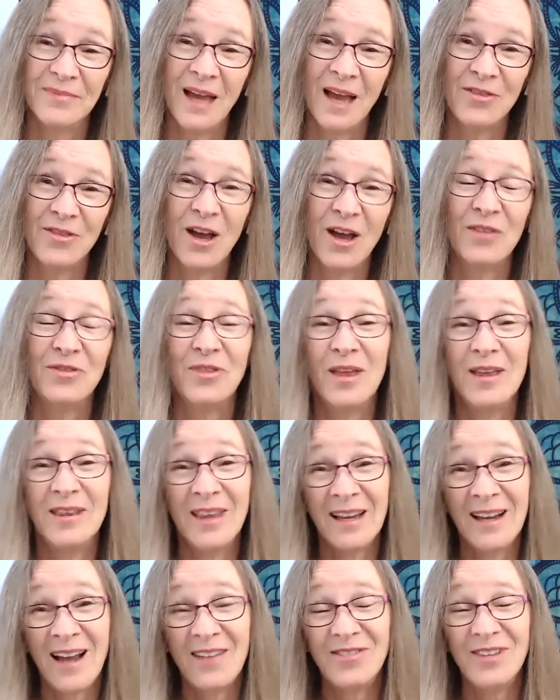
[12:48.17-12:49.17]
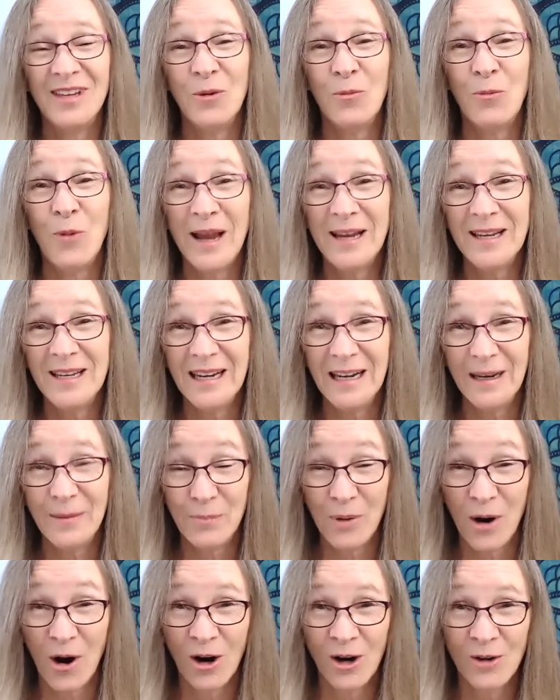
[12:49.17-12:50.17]
I thought they got the awakening
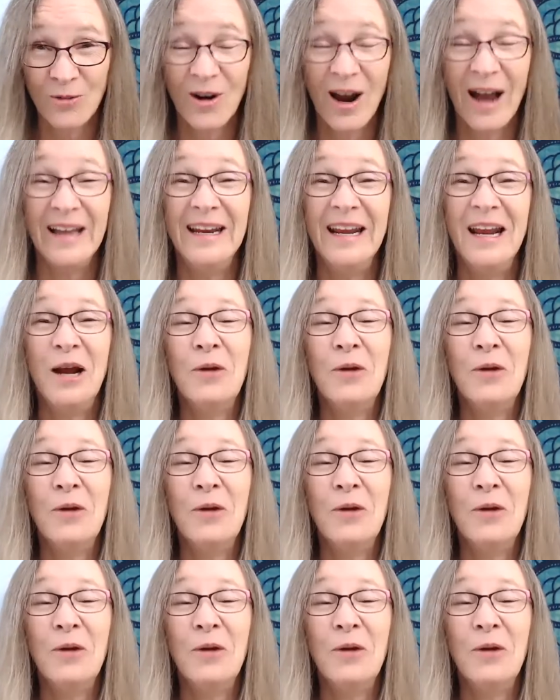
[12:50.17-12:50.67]
part right.